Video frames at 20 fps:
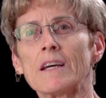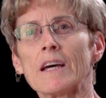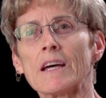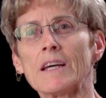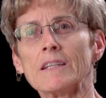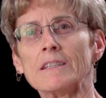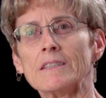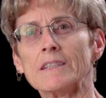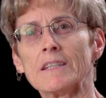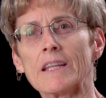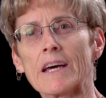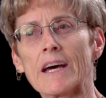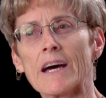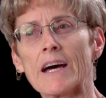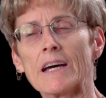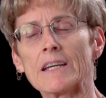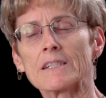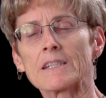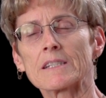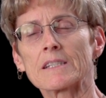and
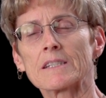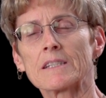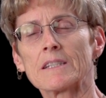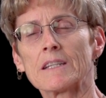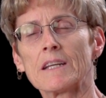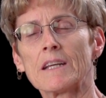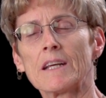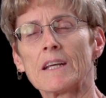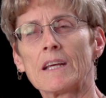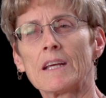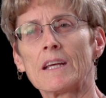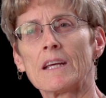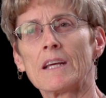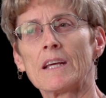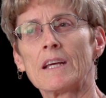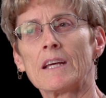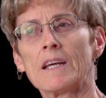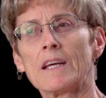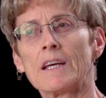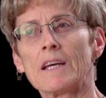
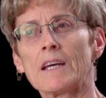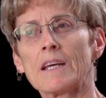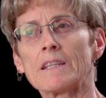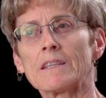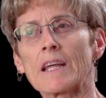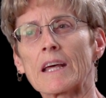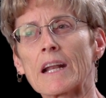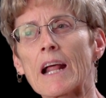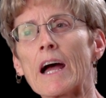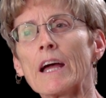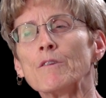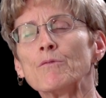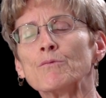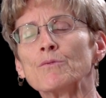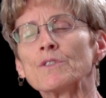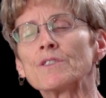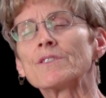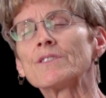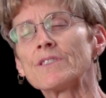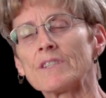that I
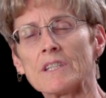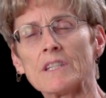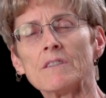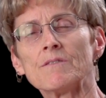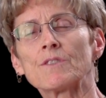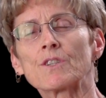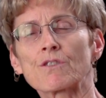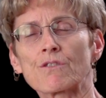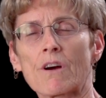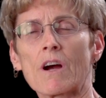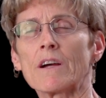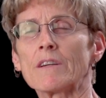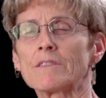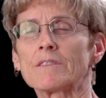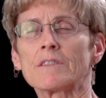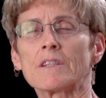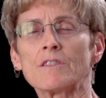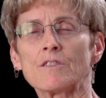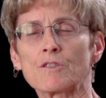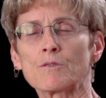received
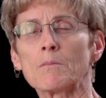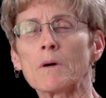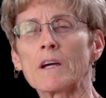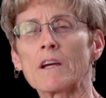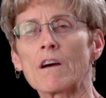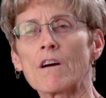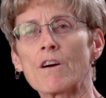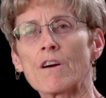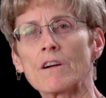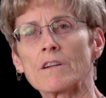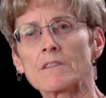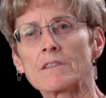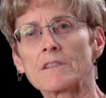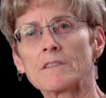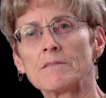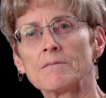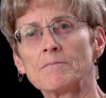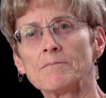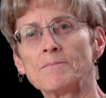Christ into my heart.